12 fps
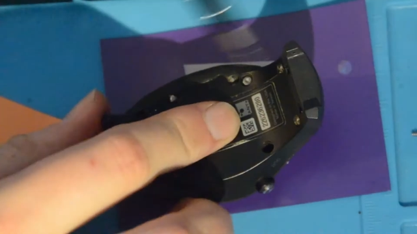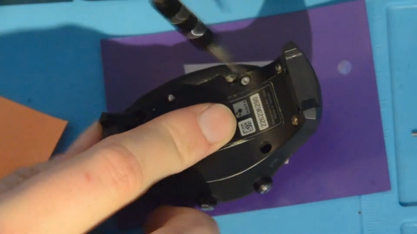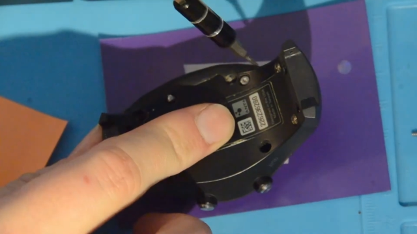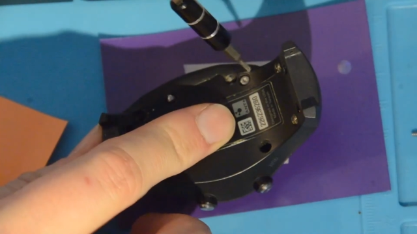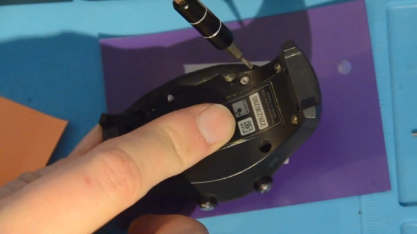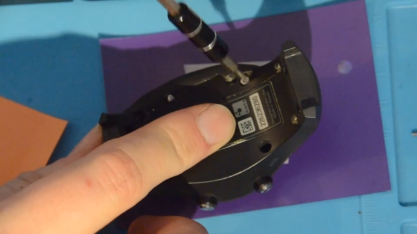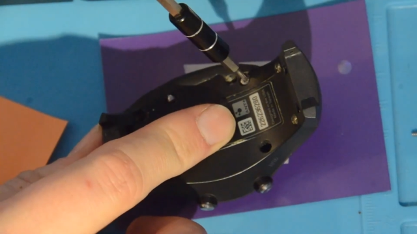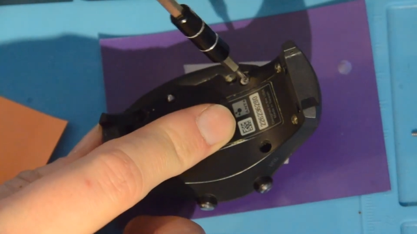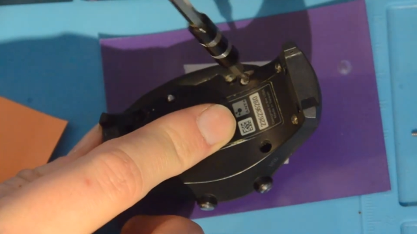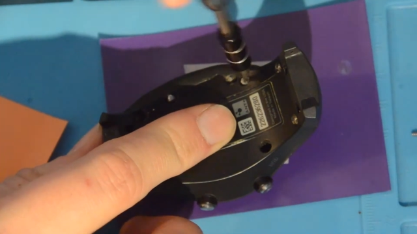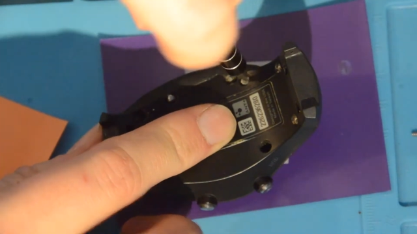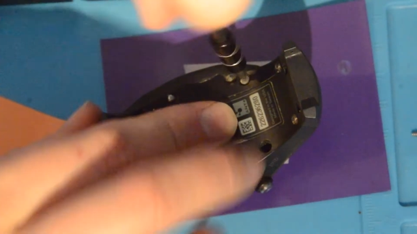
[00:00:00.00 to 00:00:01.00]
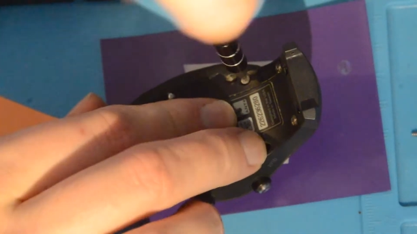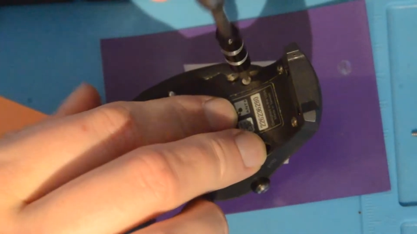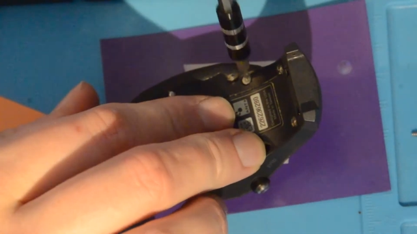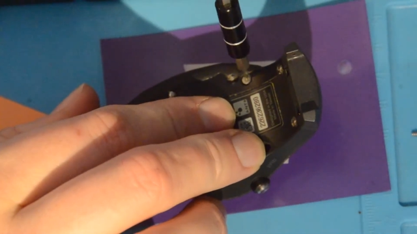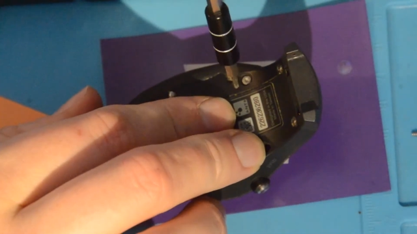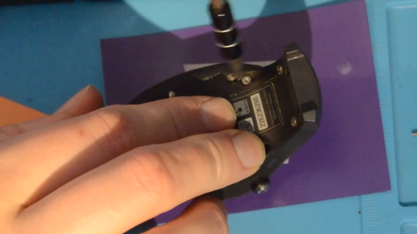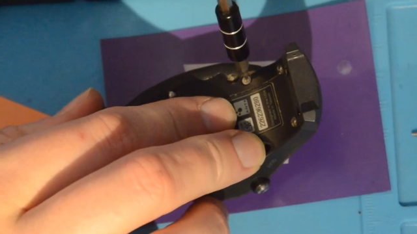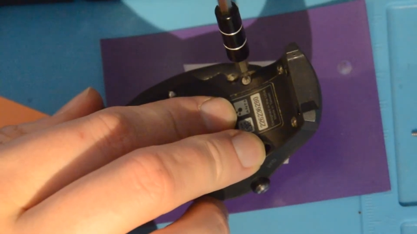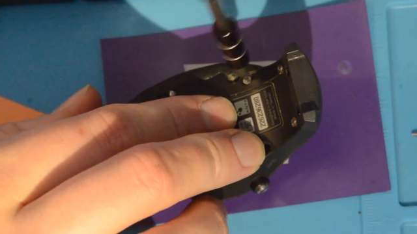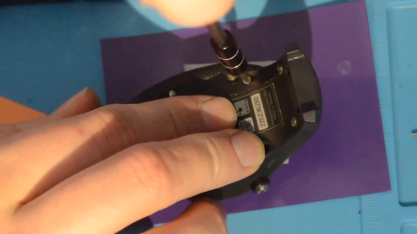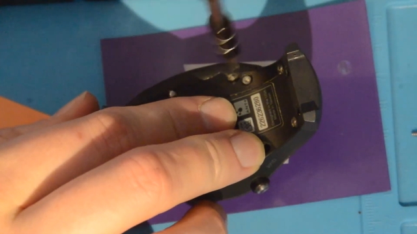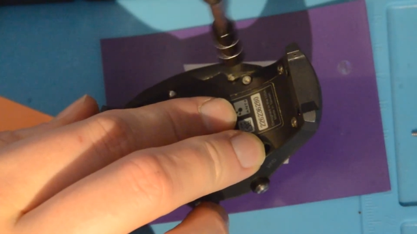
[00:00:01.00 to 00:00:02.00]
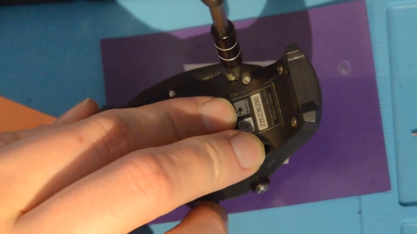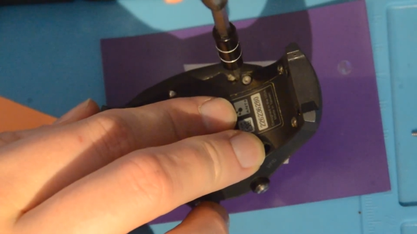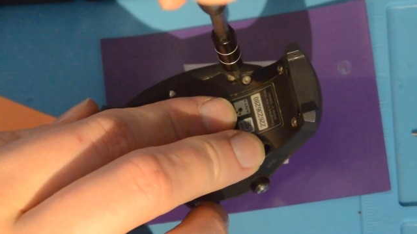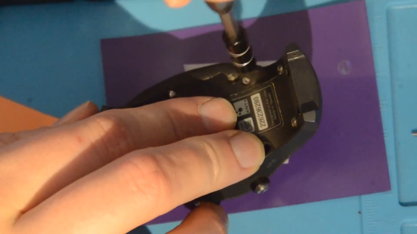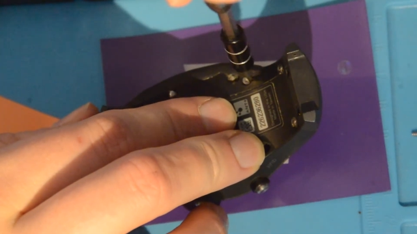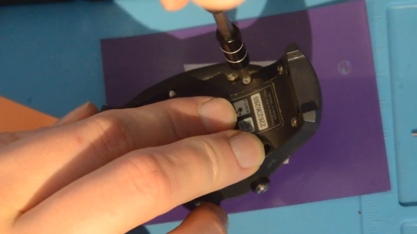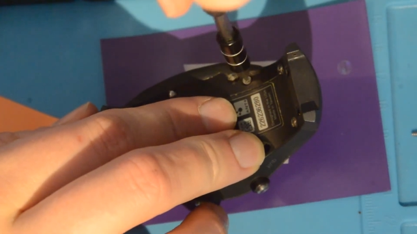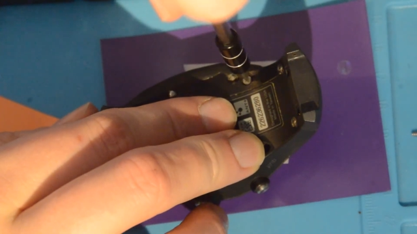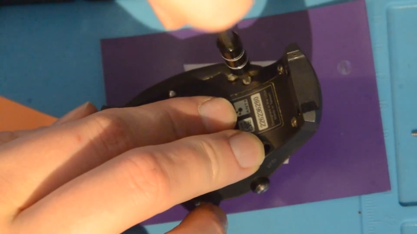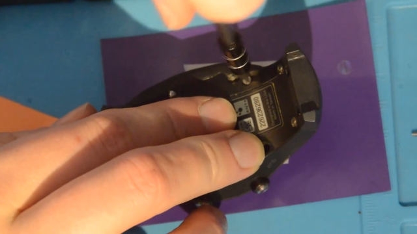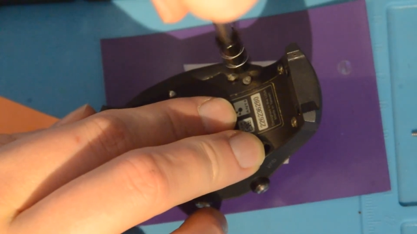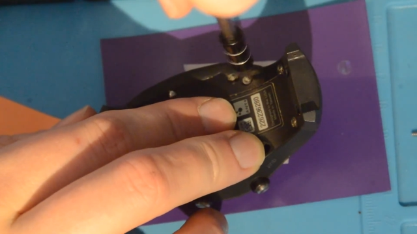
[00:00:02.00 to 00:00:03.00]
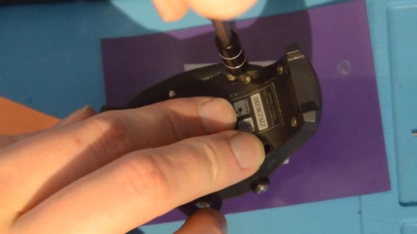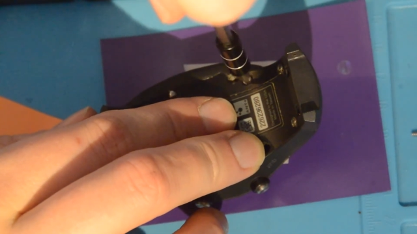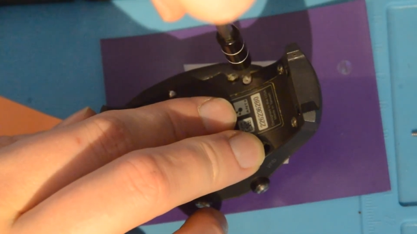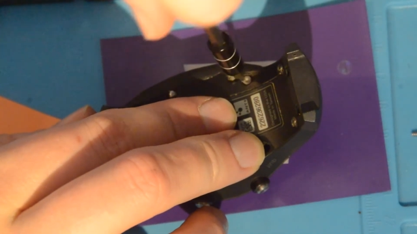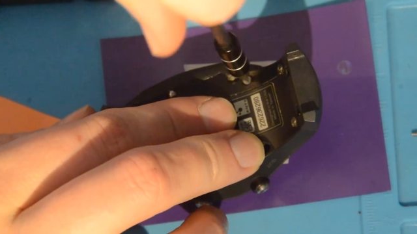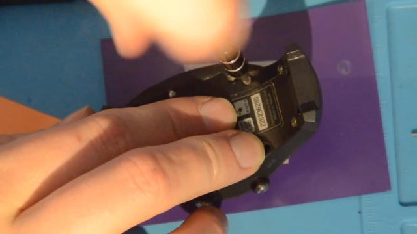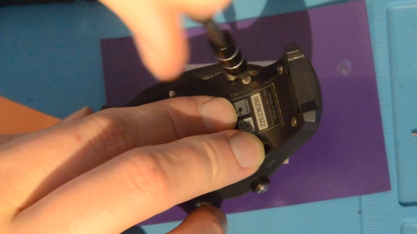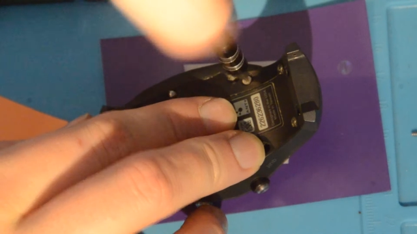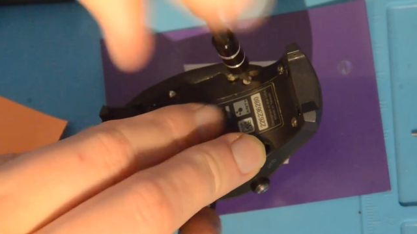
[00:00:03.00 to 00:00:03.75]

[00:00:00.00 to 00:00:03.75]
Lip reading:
Nobody's mouth can be seen.